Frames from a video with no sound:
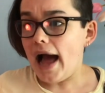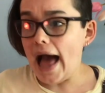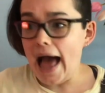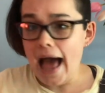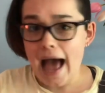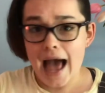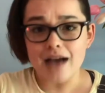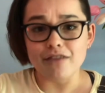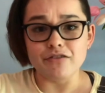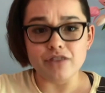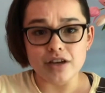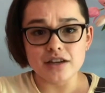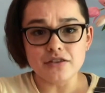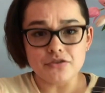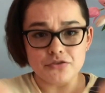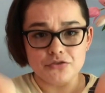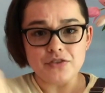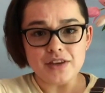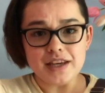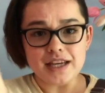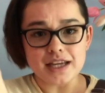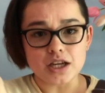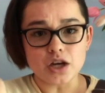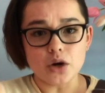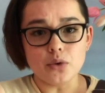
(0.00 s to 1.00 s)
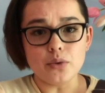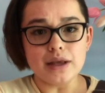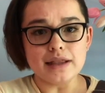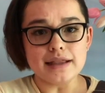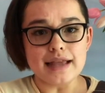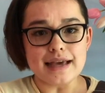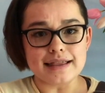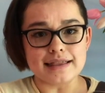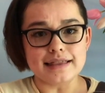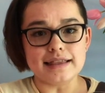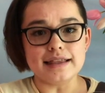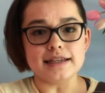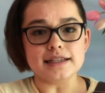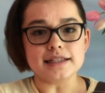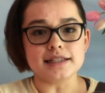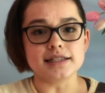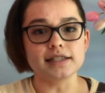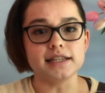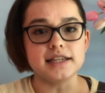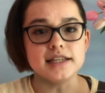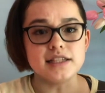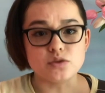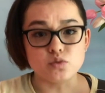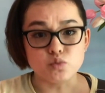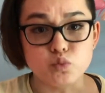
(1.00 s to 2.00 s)
having feet going like
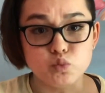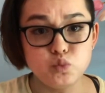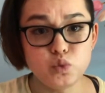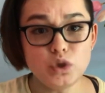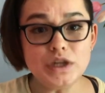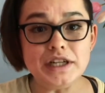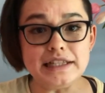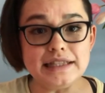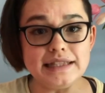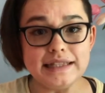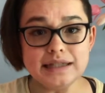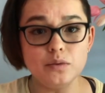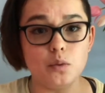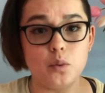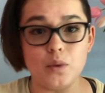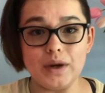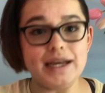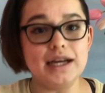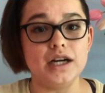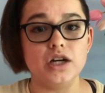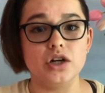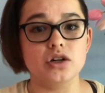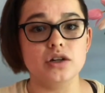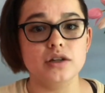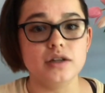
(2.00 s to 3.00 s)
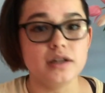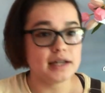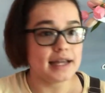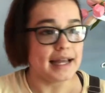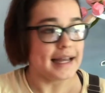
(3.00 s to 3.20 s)
this is really weird.